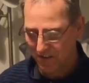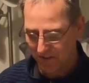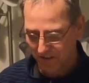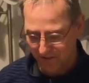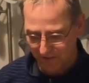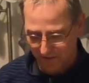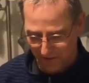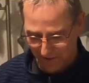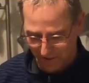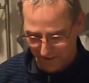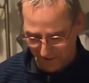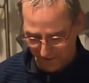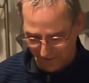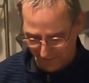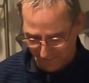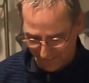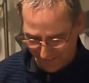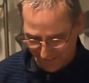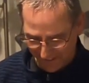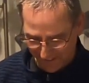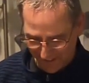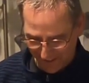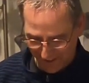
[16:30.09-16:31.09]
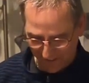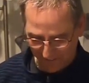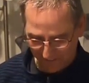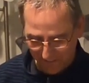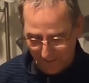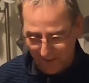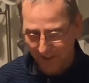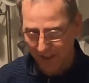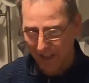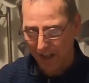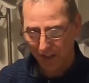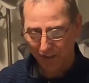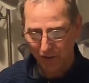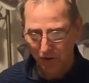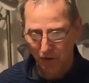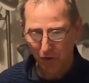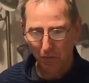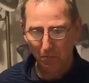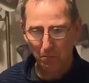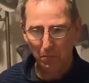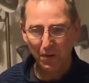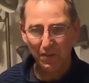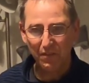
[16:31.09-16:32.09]
So if this hadn't
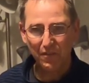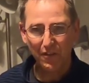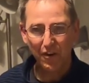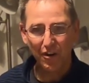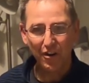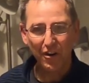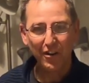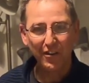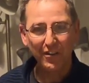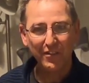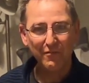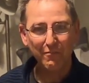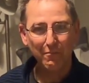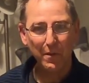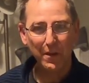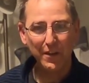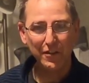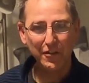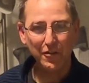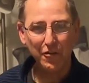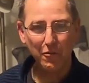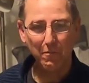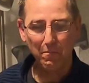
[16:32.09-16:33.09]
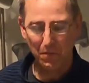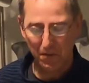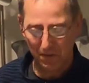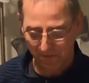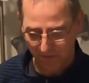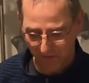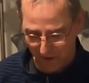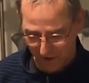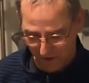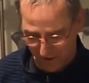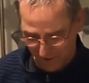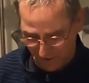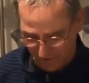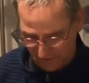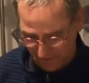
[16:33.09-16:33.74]
been done before,